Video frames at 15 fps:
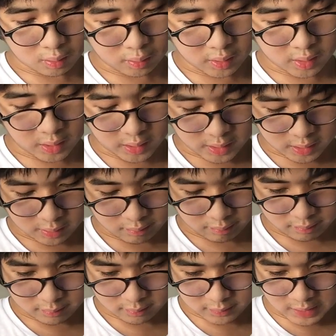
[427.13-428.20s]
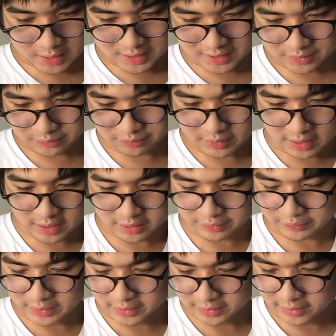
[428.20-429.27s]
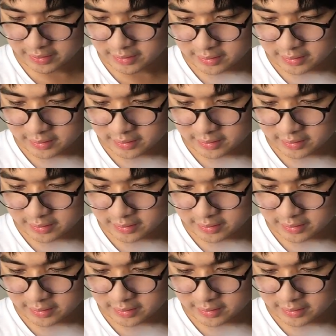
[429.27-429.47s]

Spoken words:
whose turn is it? Fender.